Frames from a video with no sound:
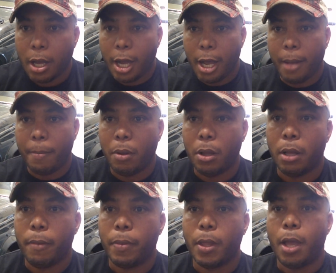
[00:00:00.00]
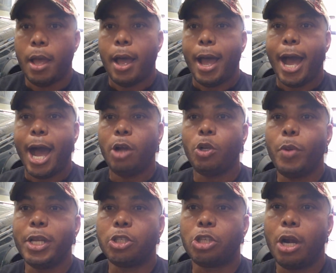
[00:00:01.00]
How do
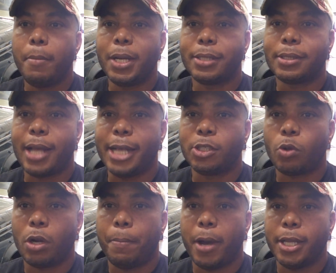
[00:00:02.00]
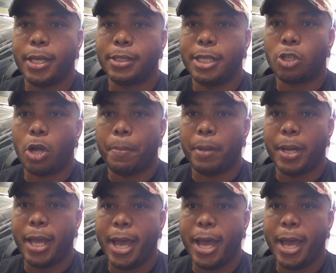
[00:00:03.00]
we determine the size throttle body is needed to complement the